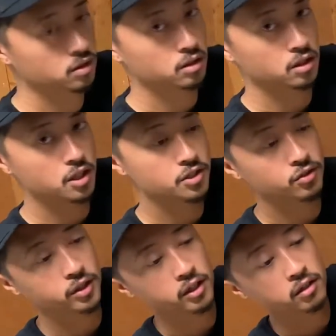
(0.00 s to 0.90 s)
Also
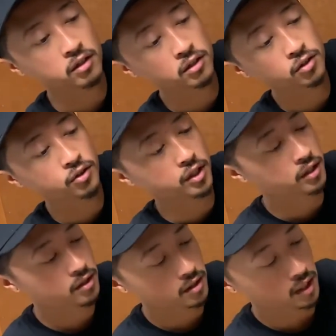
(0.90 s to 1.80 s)
here included,
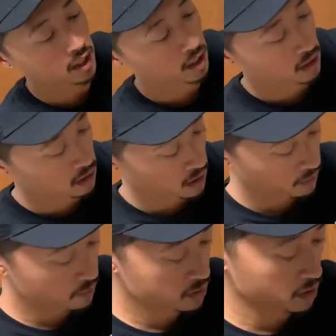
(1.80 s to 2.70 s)
they gave
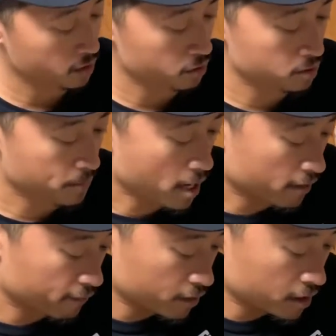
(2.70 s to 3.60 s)
us a little spot
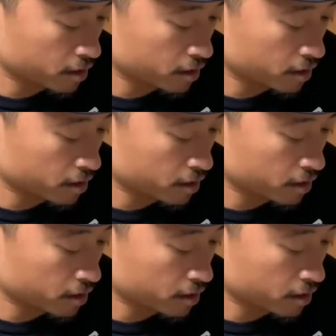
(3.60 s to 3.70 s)
for the